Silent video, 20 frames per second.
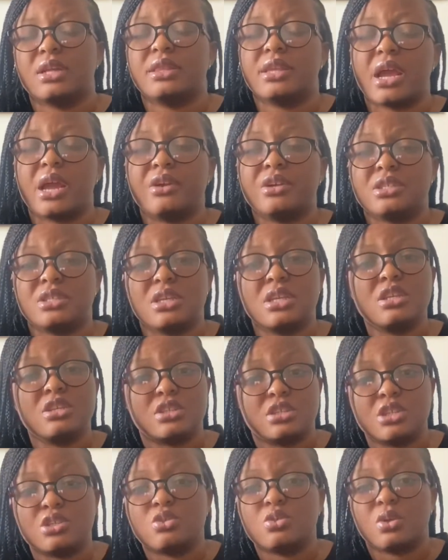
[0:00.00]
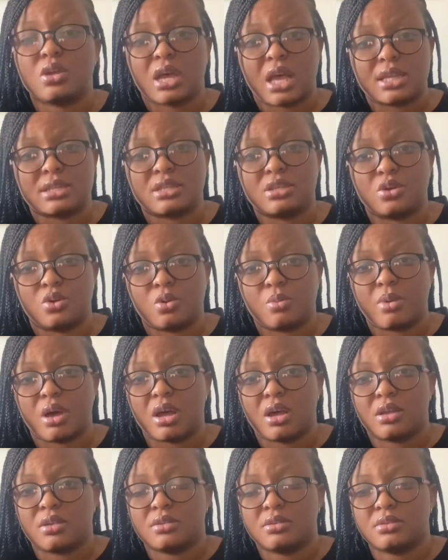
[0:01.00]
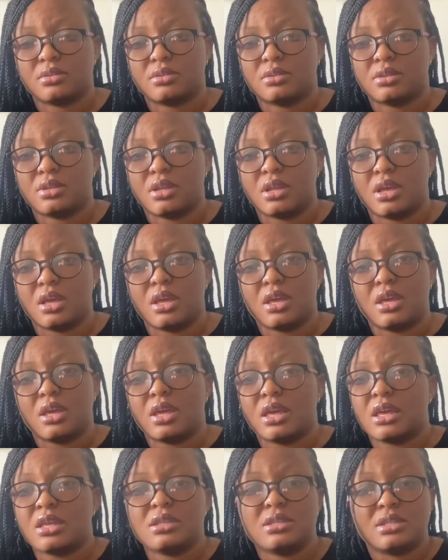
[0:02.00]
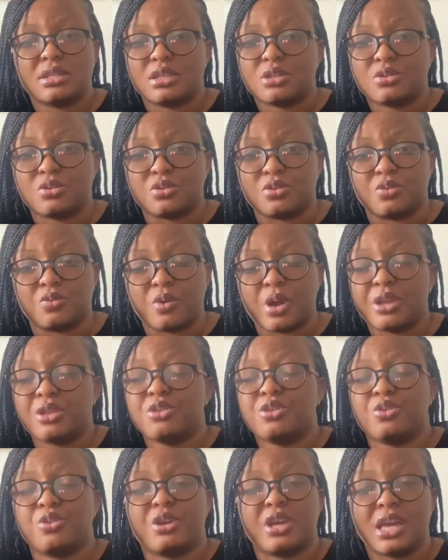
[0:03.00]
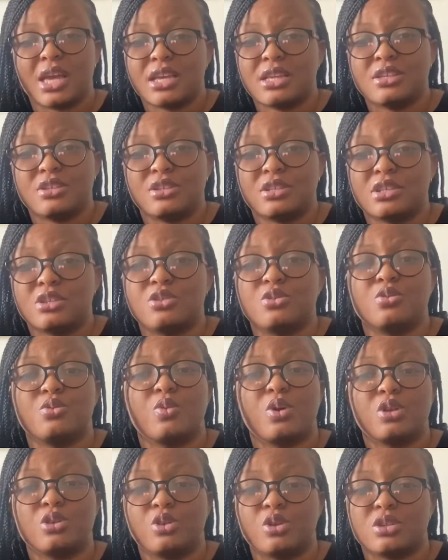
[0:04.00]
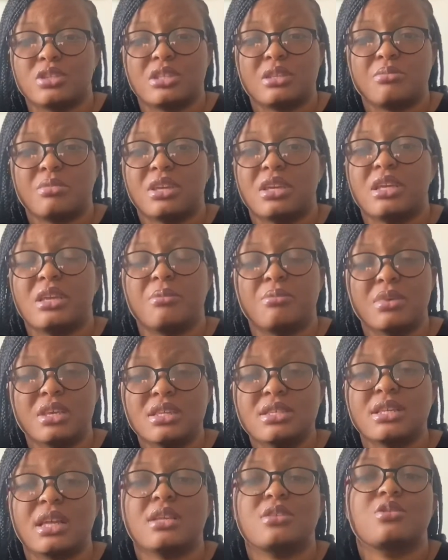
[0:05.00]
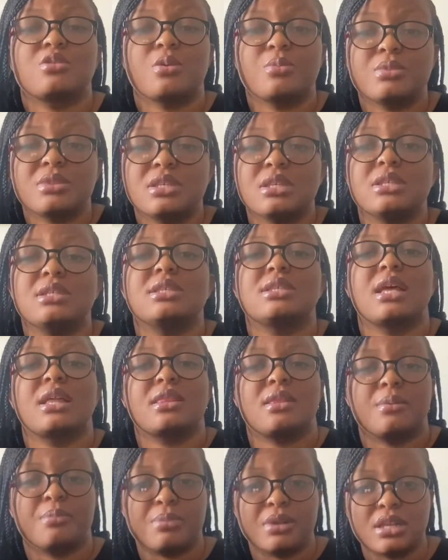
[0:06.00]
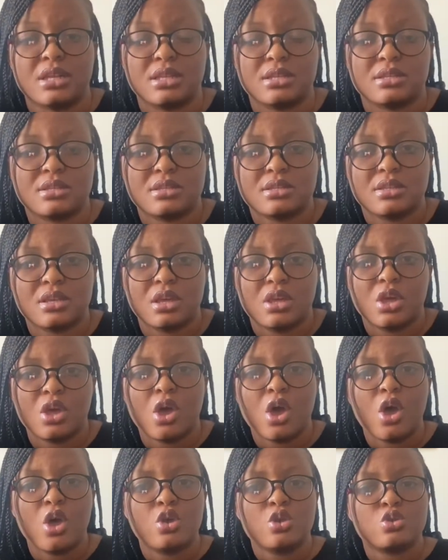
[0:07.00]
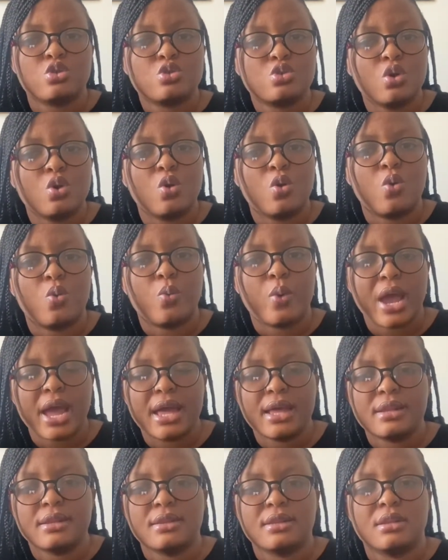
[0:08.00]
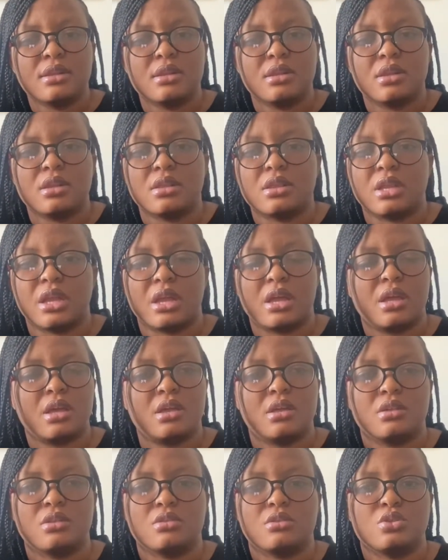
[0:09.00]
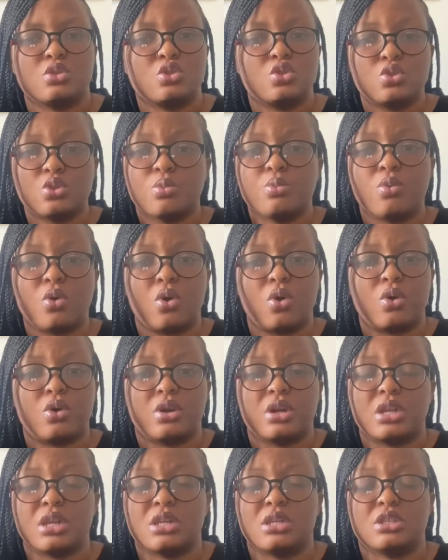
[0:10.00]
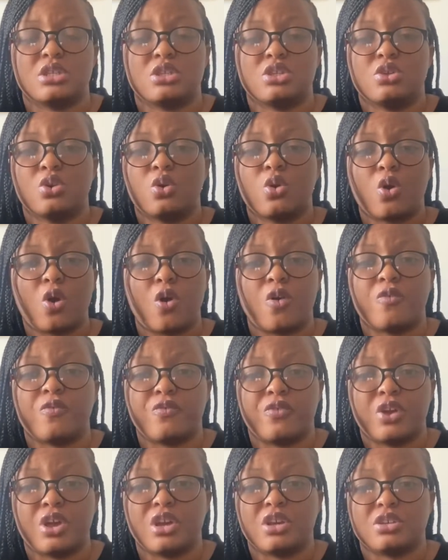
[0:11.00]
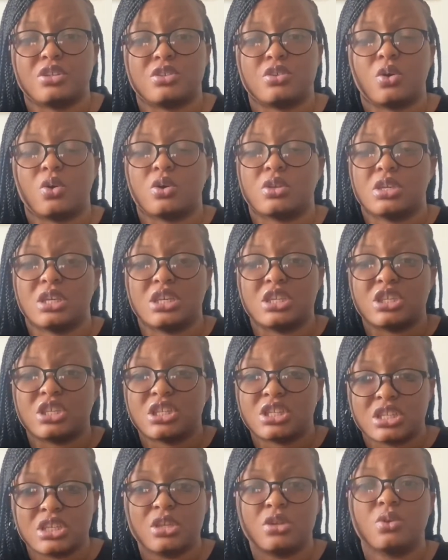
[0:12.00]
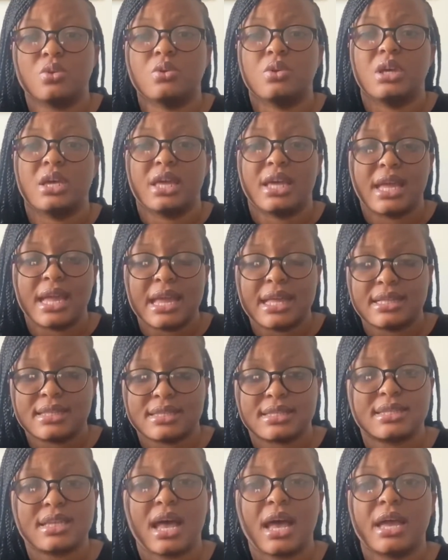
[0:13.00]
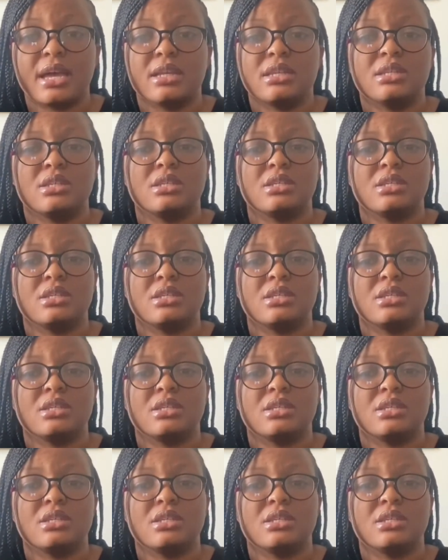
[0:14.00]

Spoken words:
is in situ carcinoma. In situ, when you hear in situ, what does it mean? It means that something is at a place. So when the tumor is still converged or is still inside